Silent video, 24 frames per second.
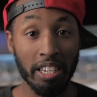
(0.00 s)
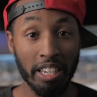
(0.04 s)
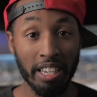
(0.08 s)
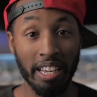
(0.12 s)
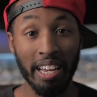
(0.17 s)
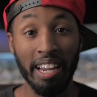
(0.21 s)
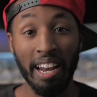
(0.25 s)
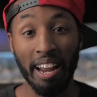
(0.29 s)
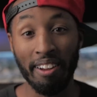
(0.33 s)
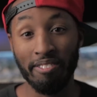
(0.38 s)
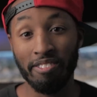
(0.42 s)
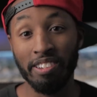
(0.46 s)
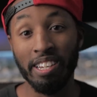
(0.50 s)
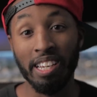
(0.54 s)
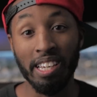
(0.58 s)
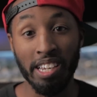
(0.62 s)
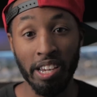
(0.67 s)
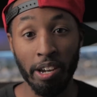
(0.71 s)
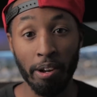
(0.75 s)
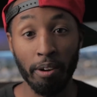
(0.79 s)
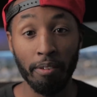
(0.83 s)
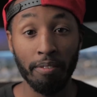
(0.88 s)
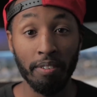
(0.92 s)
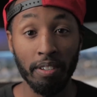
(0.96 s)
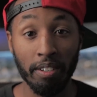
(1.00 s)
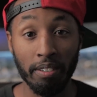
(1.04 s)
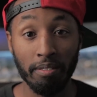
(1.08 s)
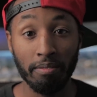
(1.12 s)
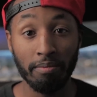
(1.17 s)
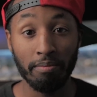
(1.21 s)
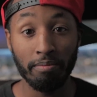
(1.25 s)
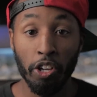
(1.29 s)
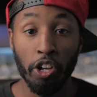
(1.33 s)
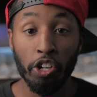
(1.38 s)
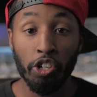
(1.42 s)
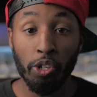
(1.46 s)
You're gonna have to take care of it.
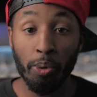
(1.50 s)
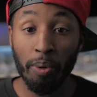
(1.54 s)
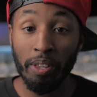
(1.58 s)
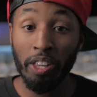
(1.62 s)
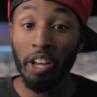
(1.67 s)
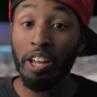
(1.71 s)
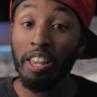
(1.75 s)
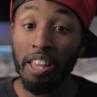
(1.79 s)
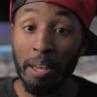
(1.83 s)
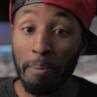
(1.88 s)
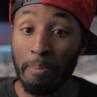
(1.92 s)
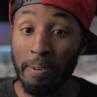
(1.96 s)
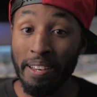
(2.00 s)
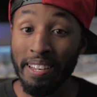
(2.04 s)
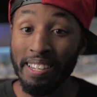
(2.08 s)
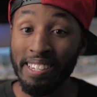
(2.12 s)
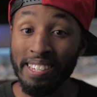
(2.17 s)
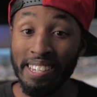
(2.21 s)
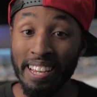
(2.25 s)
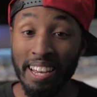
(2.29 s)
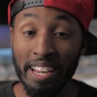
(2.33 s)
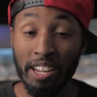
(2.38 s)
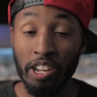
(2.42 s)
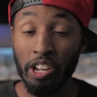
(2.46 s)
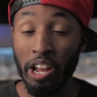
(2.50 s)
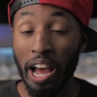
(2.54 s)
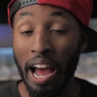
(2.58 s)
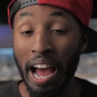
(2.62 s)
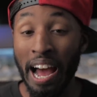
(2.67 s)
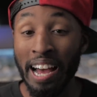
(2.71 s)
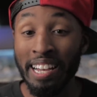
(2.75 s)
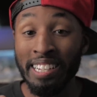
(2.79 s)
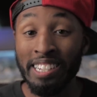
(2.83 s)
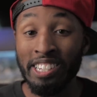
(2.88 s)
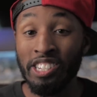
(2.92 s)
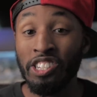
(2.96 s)
So with all that being said,
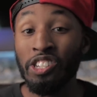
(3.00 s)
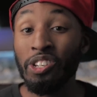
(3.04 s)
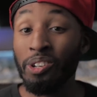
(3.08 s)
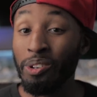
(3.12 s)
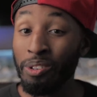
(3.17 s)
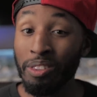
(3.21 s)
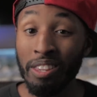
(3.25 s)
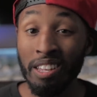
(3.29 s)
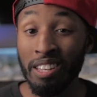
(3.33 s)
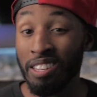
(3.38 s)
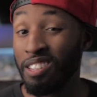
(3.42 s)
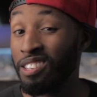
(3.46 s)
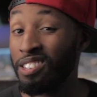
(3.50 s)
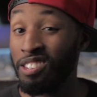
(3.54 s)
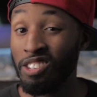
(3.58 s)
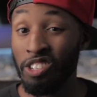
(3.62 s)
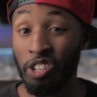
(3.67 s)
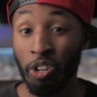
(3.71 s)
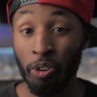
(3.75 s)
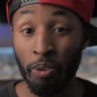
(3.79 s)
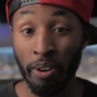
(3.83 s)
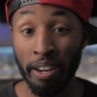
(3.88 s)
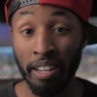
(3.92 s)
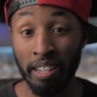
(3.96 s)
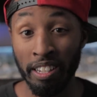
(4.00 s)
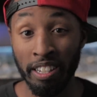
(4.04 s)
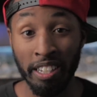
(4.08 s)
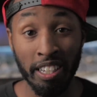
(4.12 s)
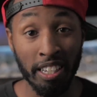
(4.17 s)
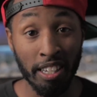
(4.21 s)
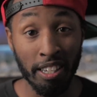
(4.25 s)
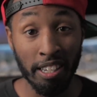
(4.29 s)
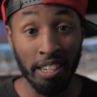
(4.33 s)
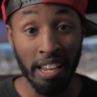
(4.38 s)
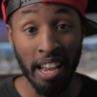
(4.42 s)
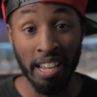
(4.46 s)
I still think this is a great
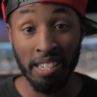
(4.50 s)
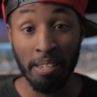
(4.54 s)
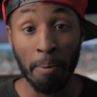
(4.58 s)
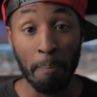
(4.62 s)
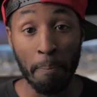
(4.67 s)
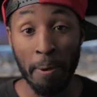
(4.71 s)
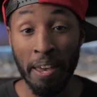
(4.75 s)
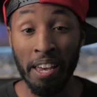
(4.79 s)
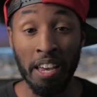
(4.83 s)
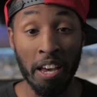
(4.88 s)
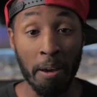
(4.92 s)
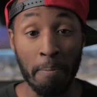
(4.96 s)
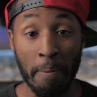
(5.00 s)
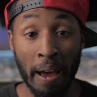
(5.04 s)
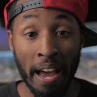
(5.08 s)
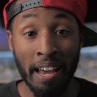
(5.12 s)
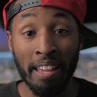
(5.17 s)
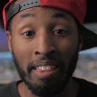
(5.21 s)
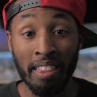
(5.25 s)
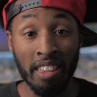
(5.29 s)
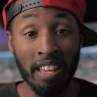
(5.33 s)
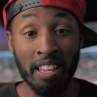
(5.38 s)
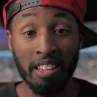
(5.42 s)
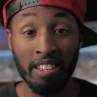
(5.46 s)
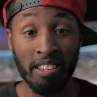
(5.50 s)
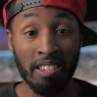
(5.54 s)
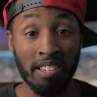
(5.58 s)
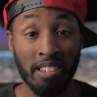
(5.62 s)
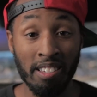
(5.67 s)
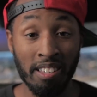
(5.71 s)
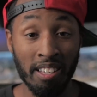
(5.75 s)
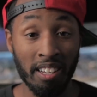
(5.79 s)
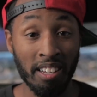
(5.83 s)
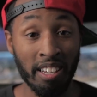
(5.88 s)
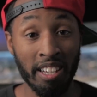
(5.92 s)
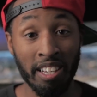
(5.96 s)
lens as a pickup. I think
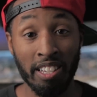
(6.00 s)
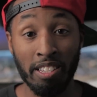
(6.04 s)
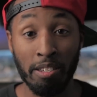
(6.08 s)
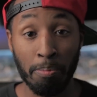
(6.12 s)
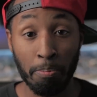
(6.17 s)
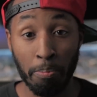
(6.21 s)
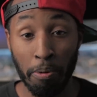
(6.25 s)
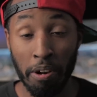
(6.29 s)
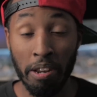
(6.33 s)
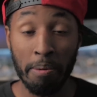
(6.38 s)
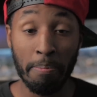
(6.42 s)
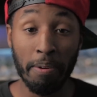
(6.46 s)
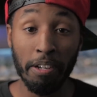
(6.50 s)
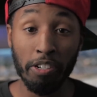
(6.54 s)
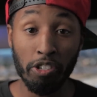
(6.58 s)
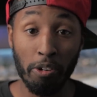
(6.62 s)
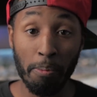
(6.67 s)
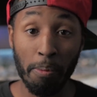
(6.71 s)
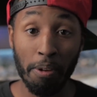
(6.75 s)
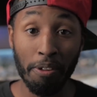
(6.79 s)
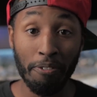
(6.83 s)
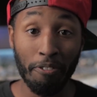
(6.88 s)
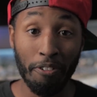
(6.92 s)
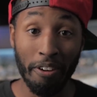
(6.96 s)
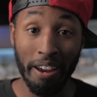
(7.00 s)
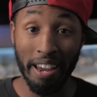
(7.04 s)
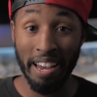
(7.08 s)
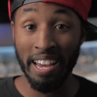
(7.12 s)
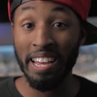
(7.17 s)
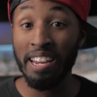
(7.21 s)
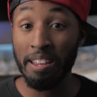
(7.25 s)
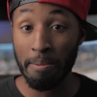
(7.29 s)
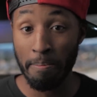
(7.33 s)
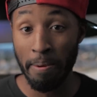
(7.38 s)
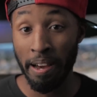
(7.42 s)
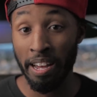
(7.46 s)
this is a lens pretty much almost for
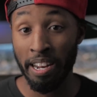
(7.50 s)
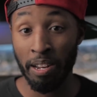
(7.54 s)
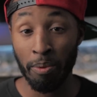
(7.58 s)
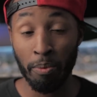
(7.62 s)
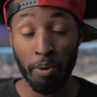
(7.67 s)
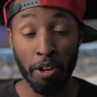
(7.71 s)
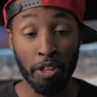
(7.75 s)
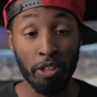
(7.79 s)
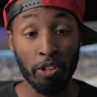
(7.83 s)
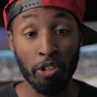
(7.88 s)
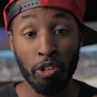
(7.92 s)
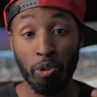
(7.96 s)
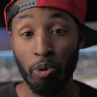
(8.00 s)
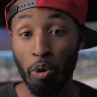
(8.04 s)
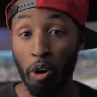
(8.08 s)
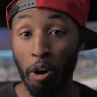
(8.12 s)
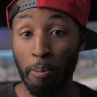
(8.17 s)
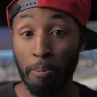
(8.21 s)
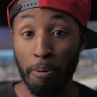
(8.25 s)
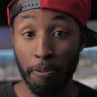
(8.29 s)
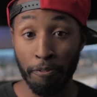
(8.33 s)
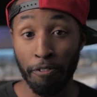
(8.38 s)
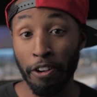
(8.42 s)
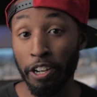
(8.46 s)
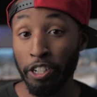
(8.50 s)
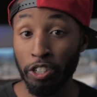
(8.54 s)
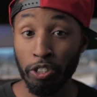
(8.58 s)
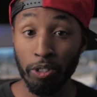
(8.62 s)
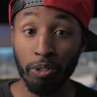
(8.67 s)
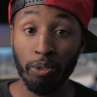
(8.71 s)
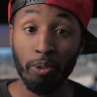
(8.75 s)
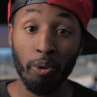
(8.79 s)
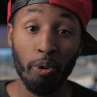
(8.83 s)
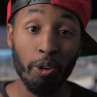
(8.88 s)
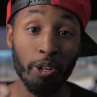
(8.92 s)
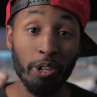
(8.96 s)
anybody, whether you are a
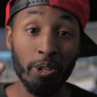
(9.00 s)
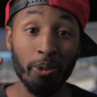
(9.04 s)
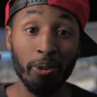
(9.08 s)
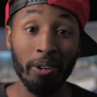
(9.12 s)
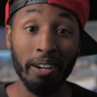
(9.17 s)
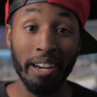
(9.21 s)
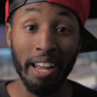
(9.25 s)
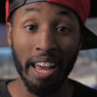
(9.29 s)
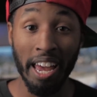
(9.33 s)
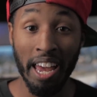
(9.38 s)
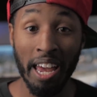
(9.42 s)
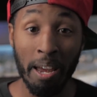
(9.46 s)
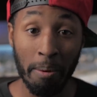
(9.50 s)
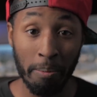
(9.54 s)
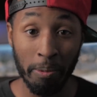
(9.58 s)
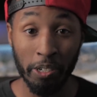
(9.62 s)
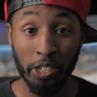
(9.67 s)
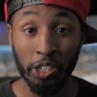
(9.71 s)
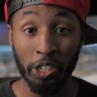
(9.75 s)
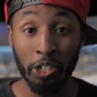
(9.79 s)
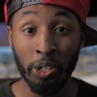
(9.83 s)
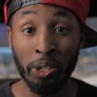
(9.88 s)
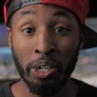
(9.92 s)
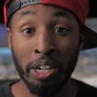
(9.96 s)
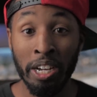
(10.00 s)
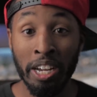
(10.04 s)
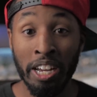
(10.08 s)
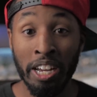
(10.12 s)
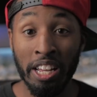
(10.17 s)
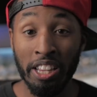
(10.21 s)
professional or you are an amateur.